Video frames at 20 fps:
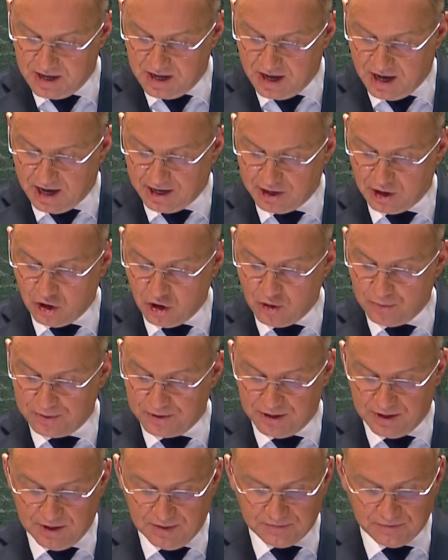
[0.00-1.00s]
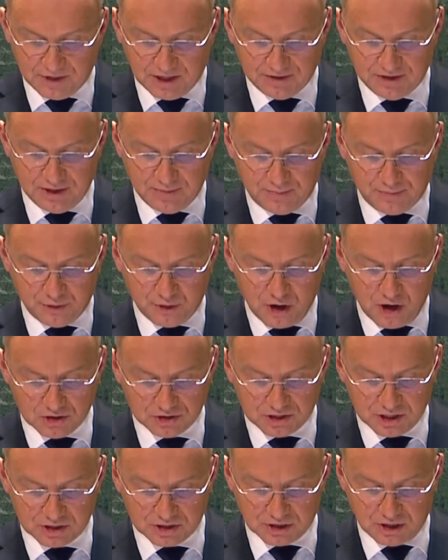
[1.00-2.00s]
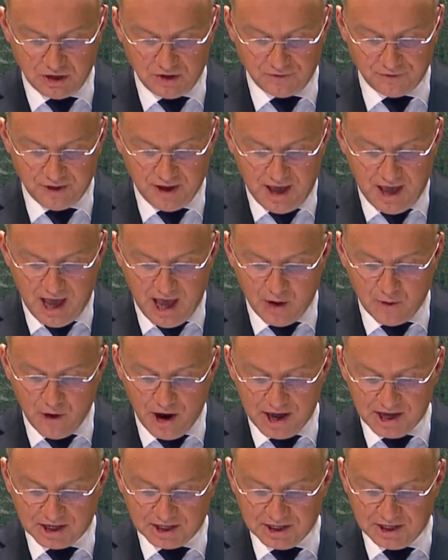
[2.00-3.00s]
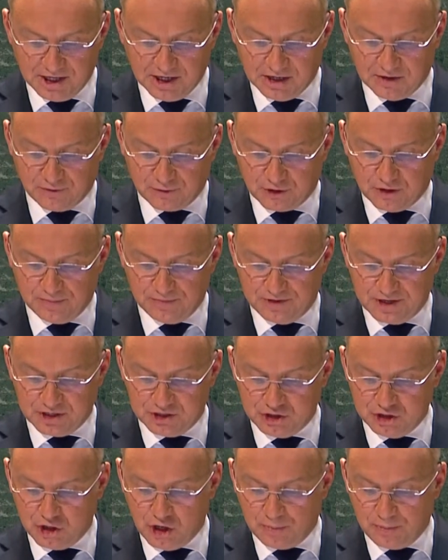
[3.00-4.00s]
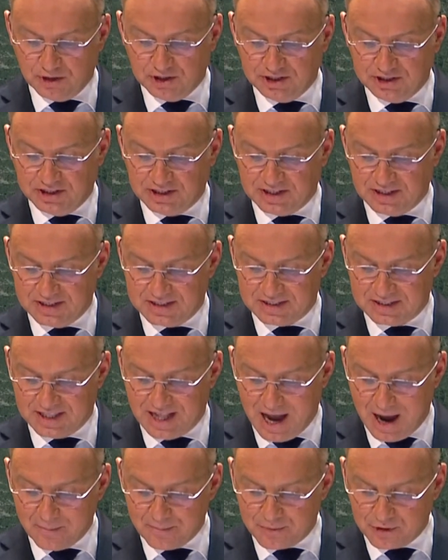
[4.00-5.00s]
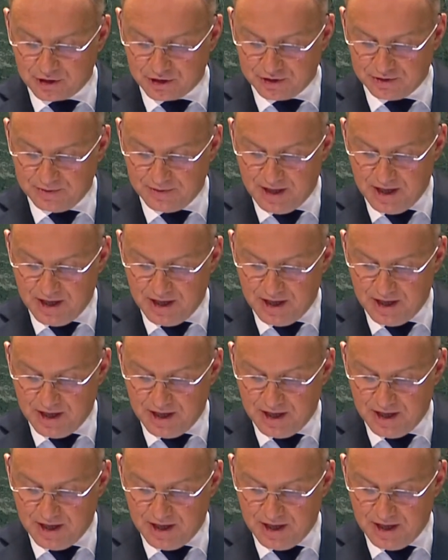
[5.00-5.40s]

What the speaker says: I hope that the process of awakening from the geopolitical slumber,